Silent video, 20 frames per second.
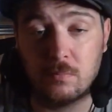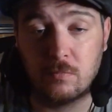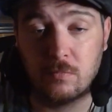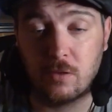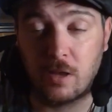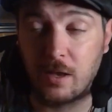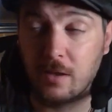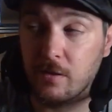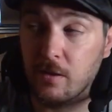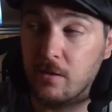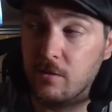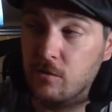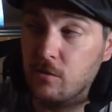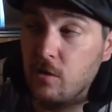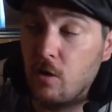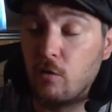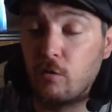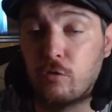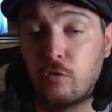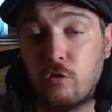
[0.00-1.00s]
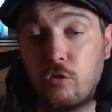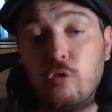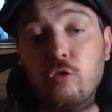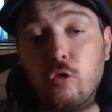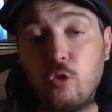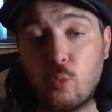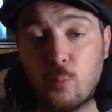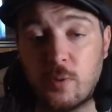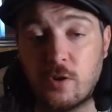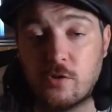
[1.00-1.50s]
Like, there's no
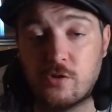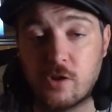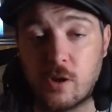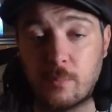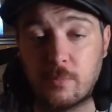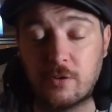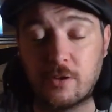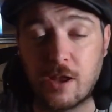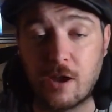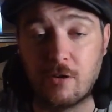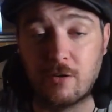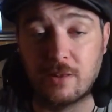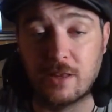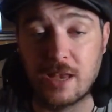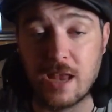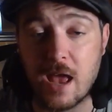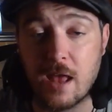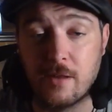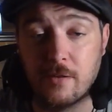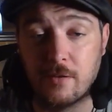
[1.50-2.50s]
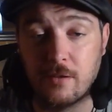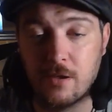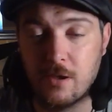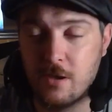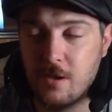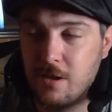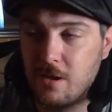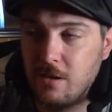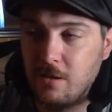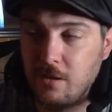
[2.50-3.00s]
stupid jump scare at the end,
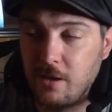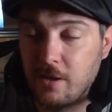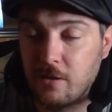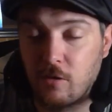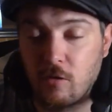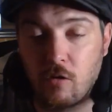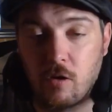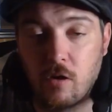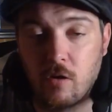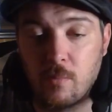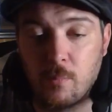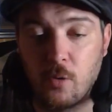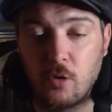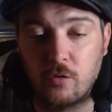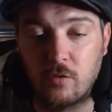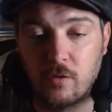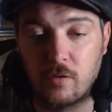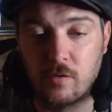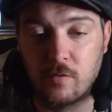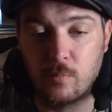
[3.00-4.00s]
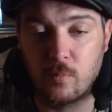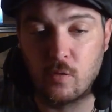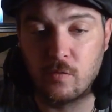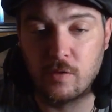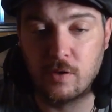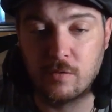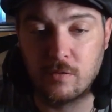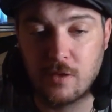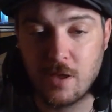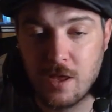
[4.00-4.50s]
like there are in most of these
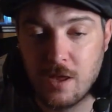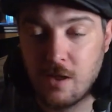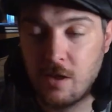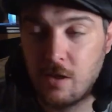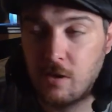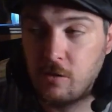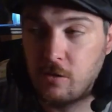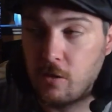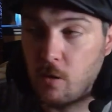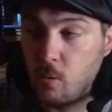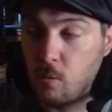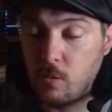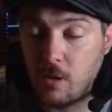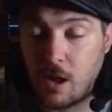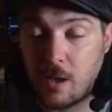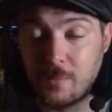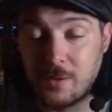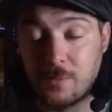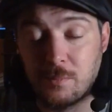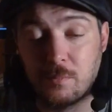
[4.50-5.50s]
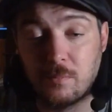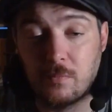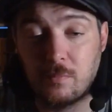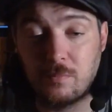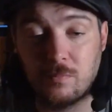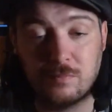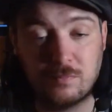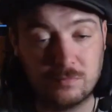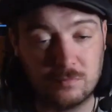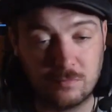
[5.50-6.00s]
movies. So, I mean,
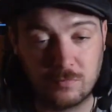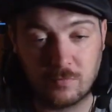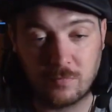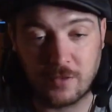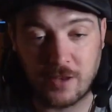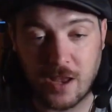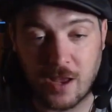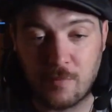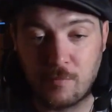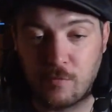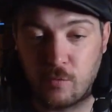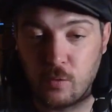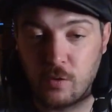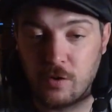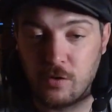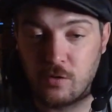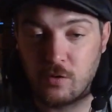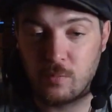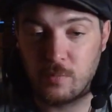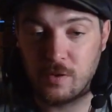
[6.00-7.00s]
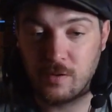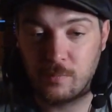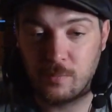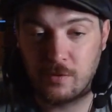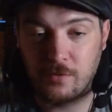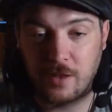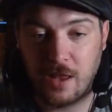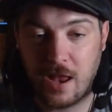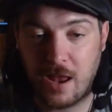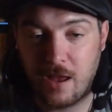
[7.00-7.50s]
damn, 42 minutes
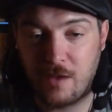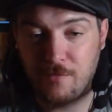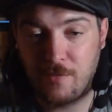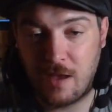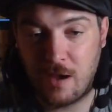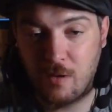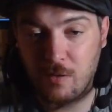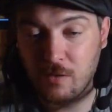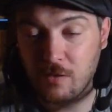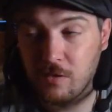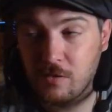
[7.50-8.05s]
plus a half hour.